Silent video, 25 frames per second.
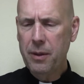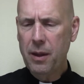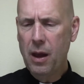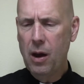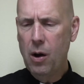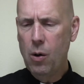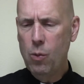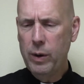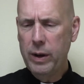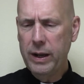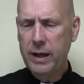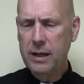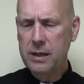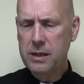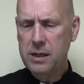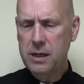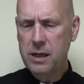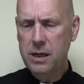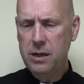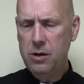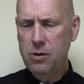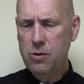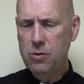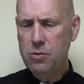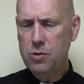Uh, we
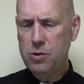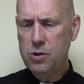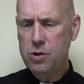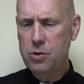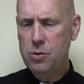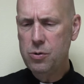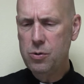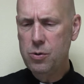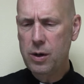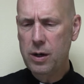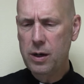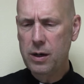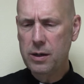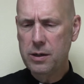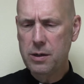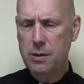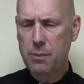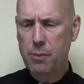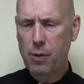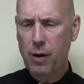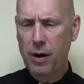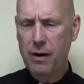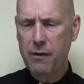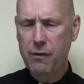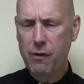continue to uh, to
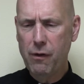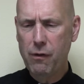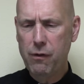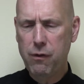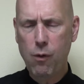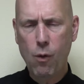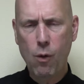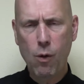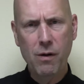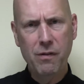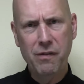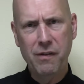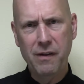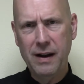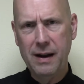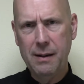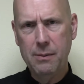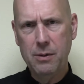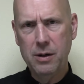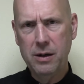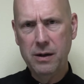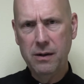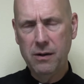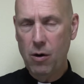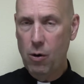pray for four
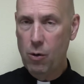families,